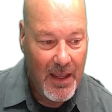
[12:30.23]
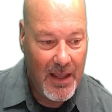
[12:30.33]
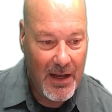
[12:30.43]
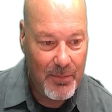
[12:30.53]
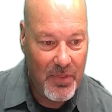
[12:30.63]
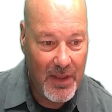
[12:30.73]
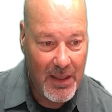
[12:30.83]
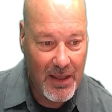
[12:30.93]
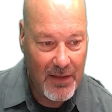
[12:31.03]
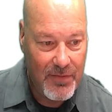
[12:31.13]
And I'm
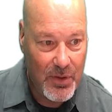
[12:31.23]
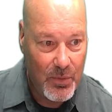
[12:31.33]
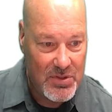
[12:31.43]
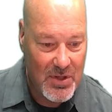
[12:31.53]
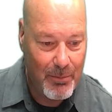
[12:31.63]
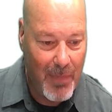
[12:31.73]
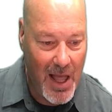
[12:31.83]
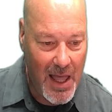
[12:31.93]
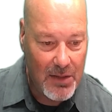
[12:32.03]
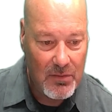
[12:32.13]
thinking, if there was a
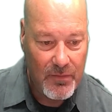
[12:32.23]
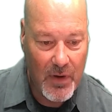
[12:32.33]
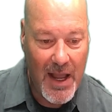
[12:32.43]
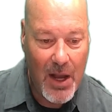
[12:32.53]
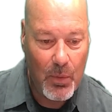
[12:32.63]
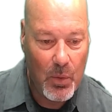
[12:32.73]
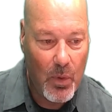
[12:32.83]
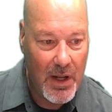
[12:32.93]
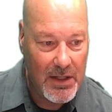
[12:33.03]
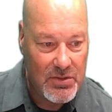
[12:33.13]
model for how we
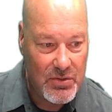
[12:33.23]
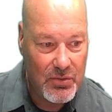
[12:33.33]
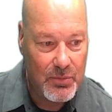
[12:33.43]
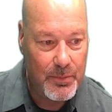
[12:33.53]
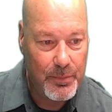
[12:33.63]
wanted to